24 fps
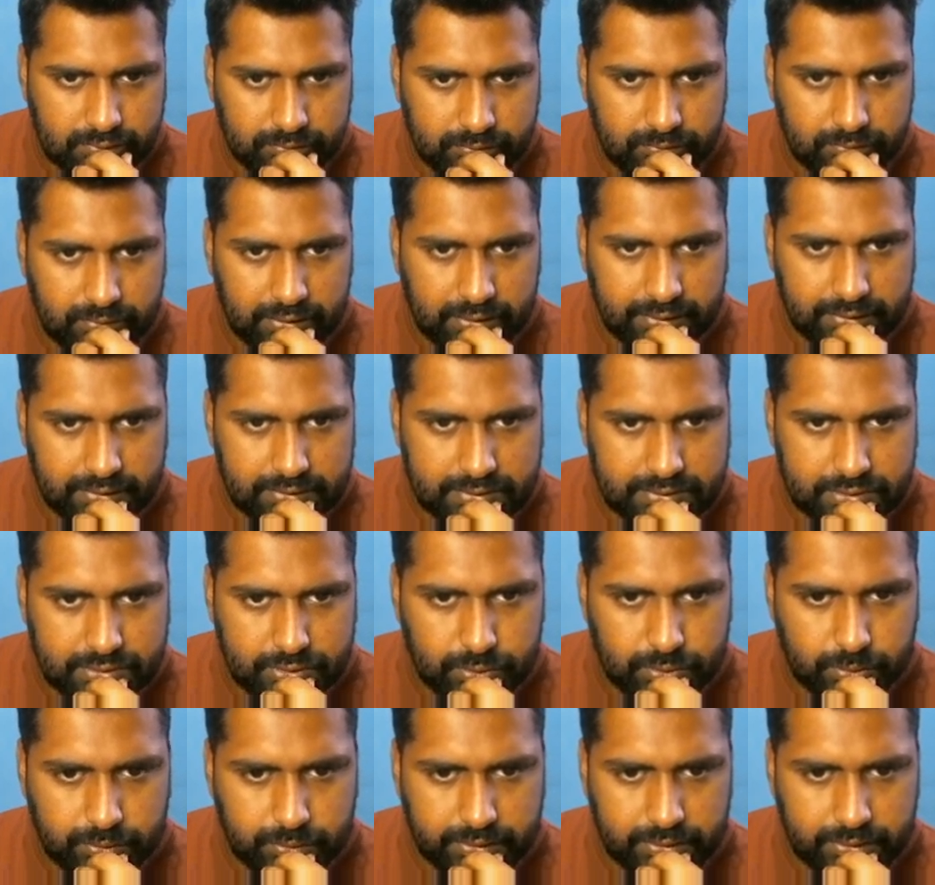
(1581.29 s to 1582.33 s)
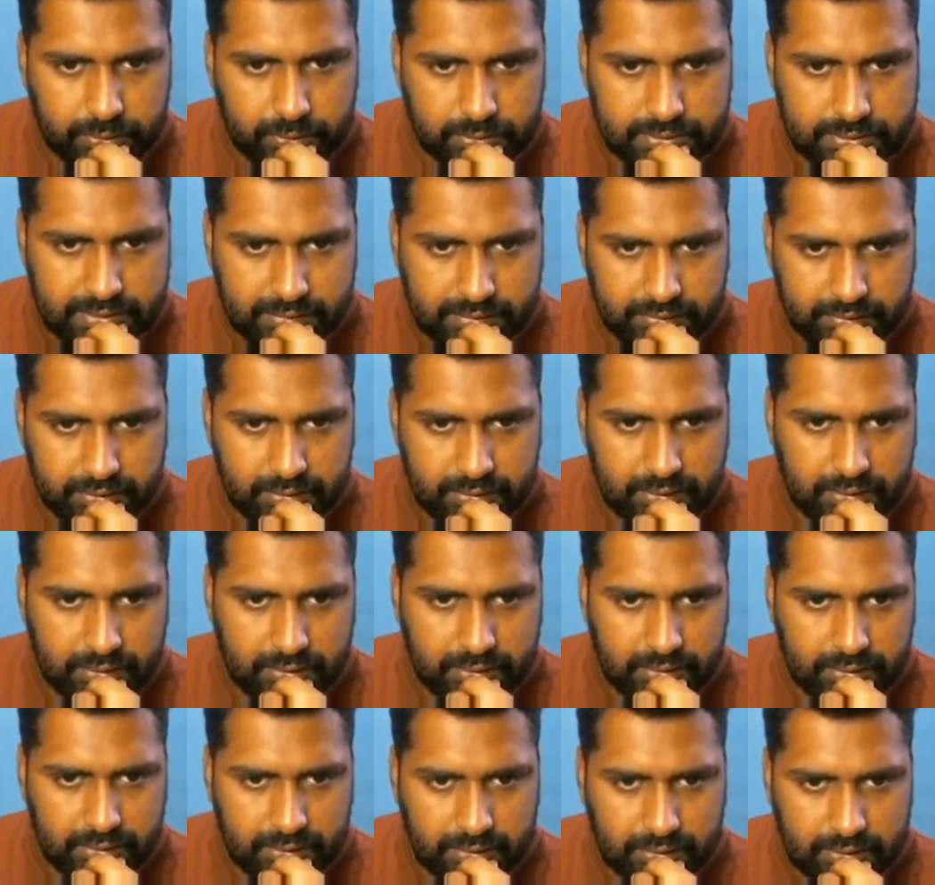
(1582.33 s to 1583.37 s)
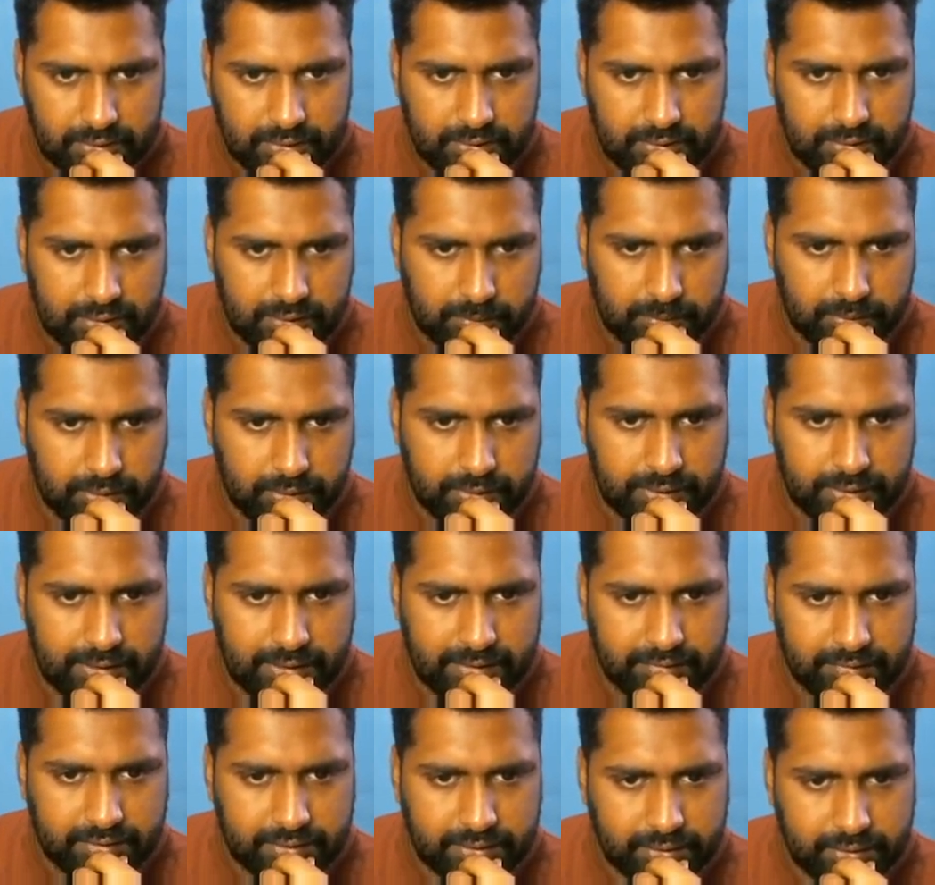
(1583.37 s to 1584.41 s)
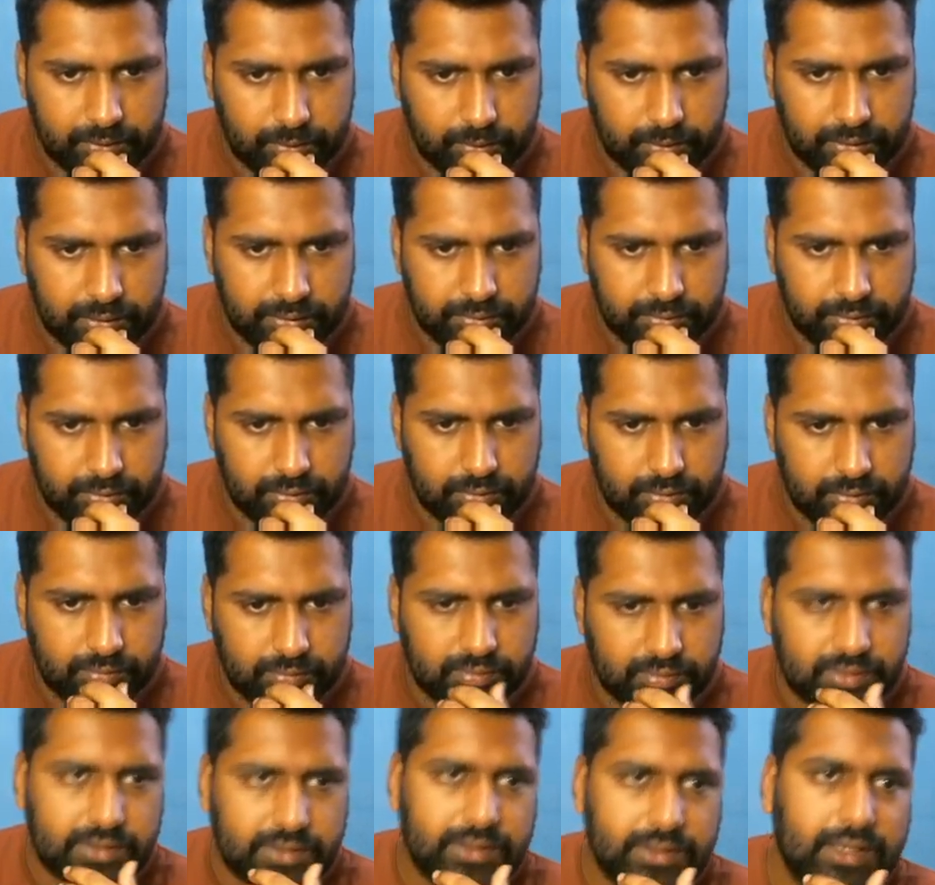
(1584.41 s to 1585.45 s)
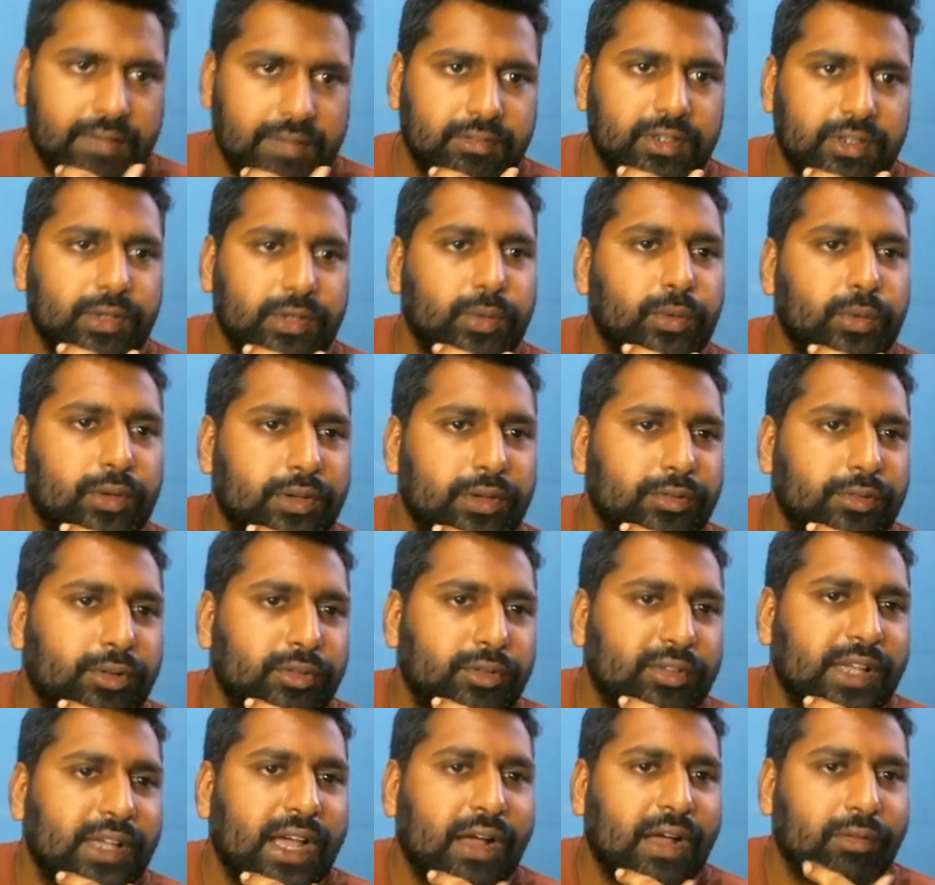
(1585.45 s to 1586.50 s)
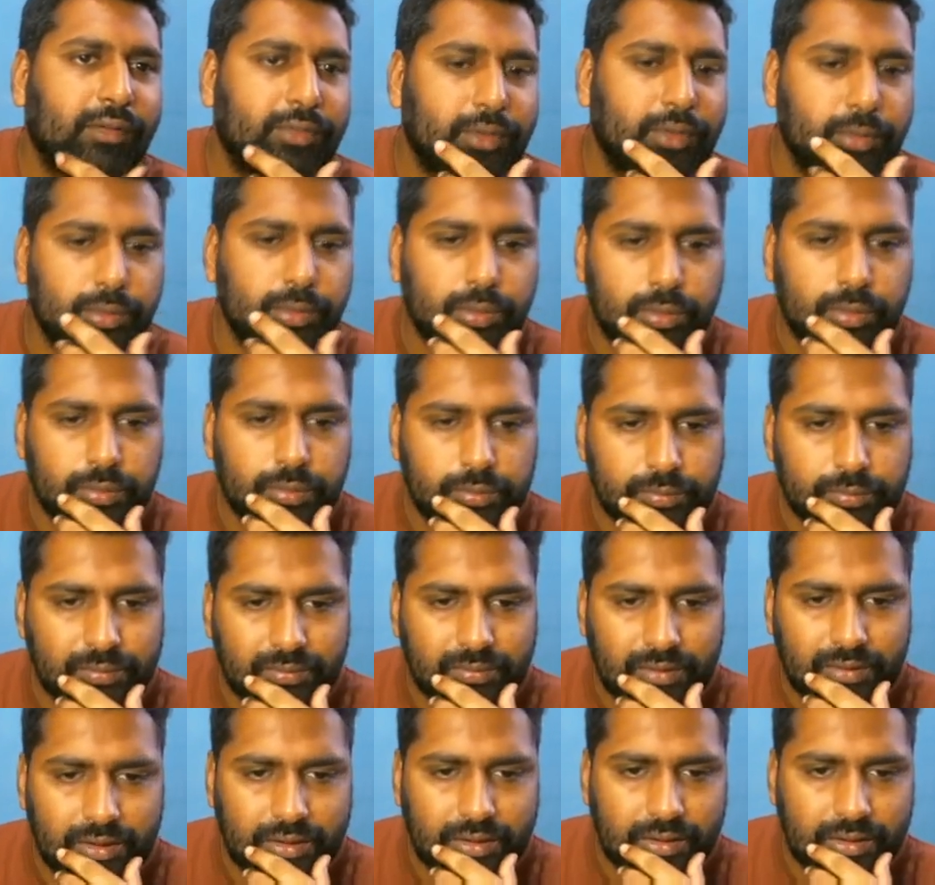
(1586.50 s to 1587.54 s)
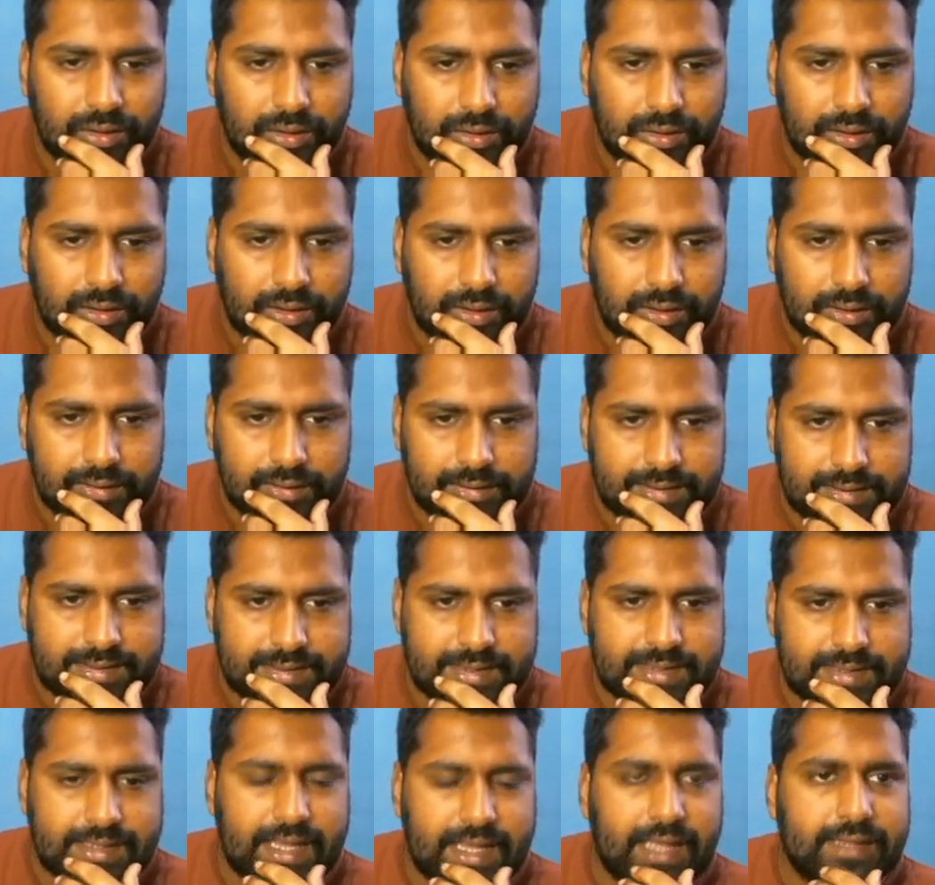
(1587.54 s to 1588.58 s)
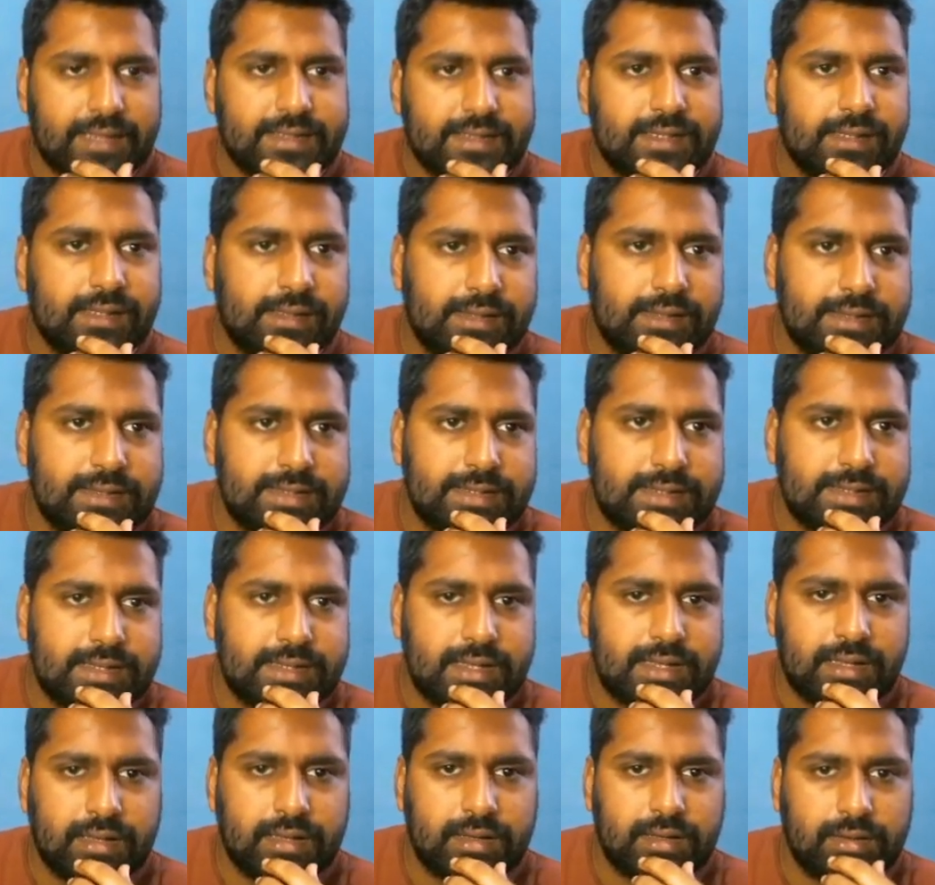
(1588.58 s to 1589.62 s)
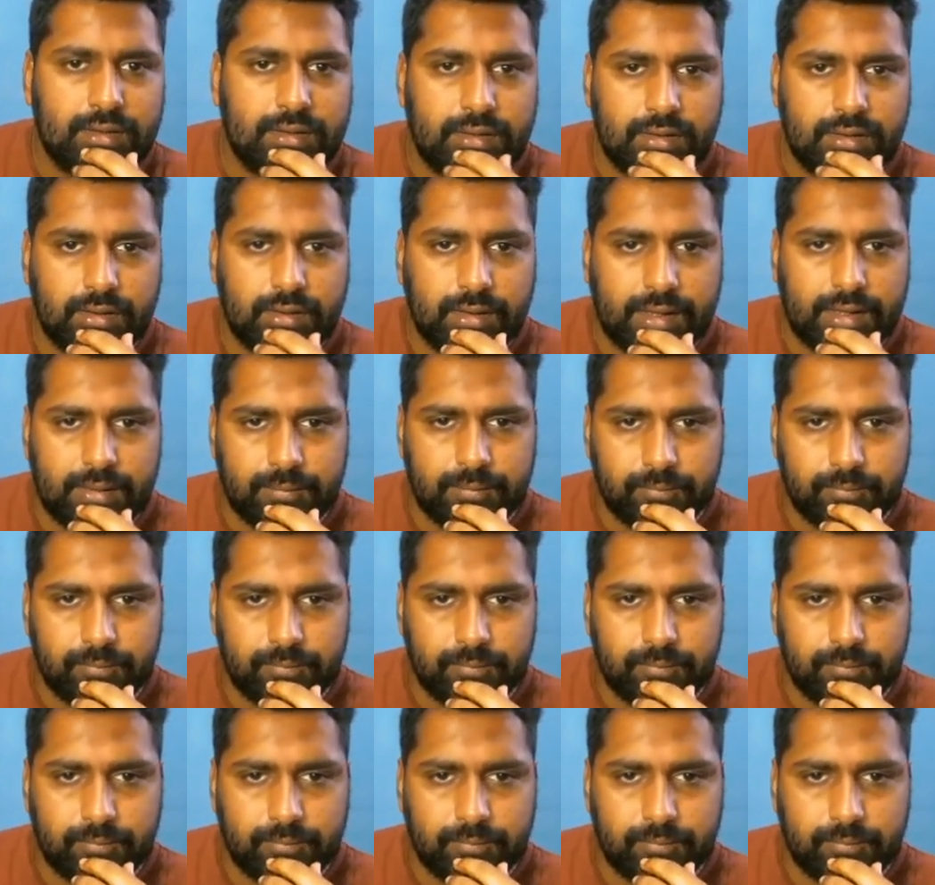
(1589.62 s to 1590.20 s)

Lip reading: minus 2 into 7 upon 11 into 24. 11 into 24 we have to do. This cancels. Okay,